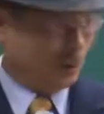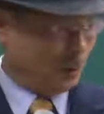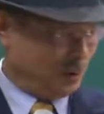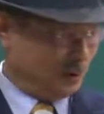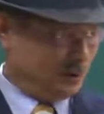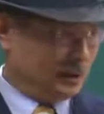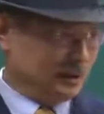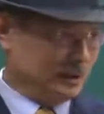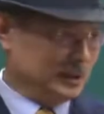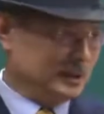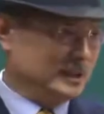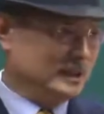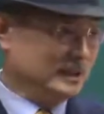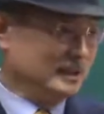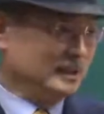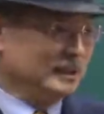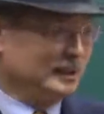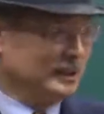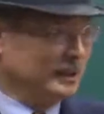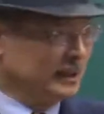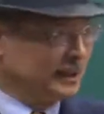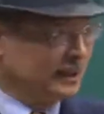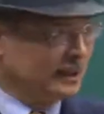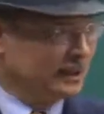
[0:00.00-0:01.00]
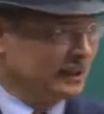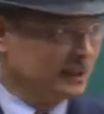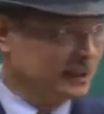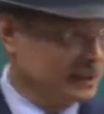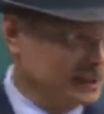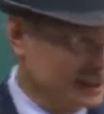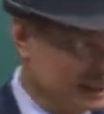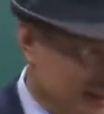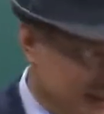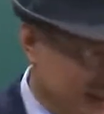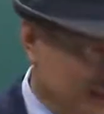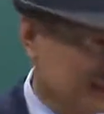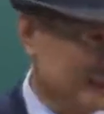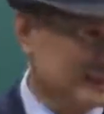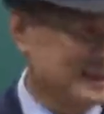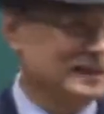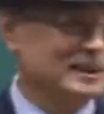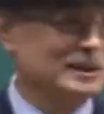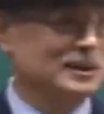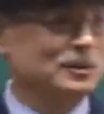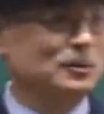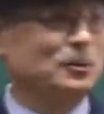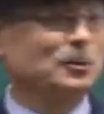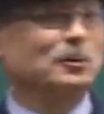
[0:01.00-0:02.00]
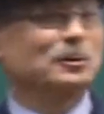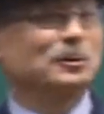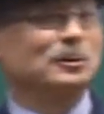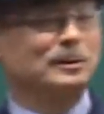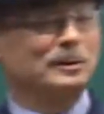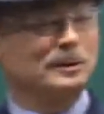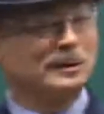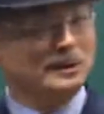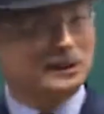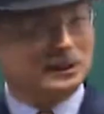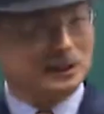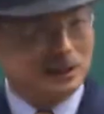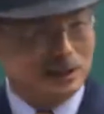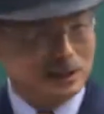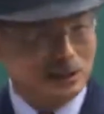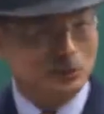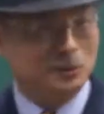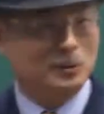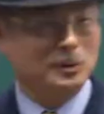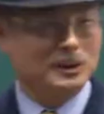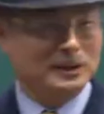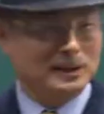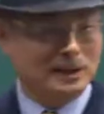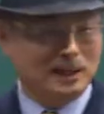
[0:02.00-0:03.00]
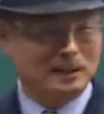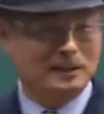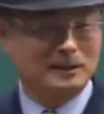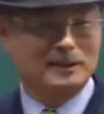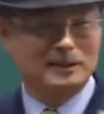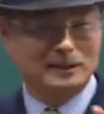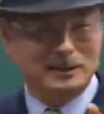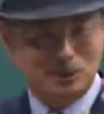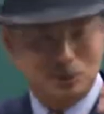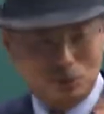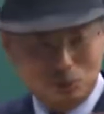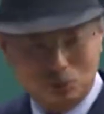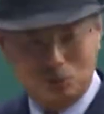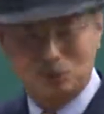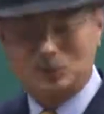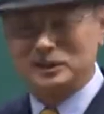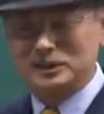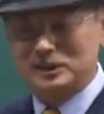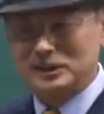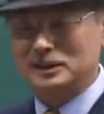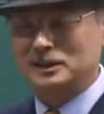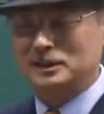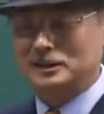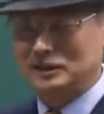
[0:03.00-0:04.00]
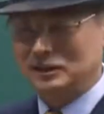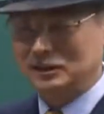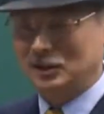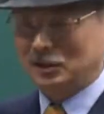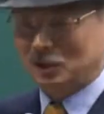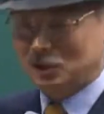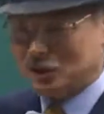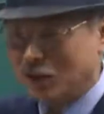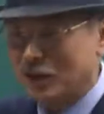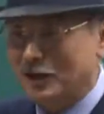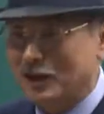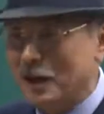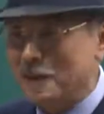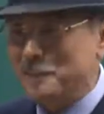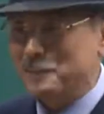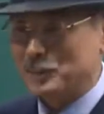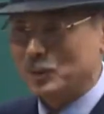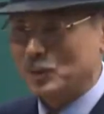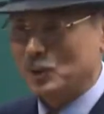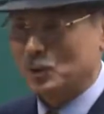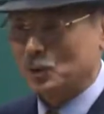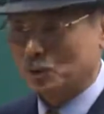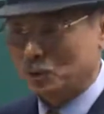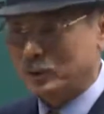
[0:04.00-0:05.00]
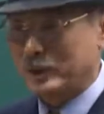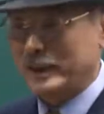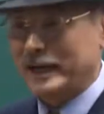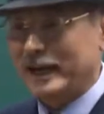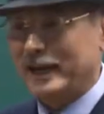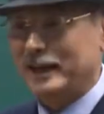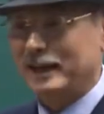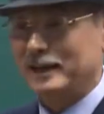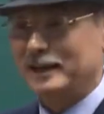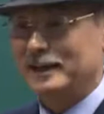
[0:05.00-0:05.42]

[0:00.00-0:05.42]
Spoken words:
and slowly. Tell them work is play and play is work. And just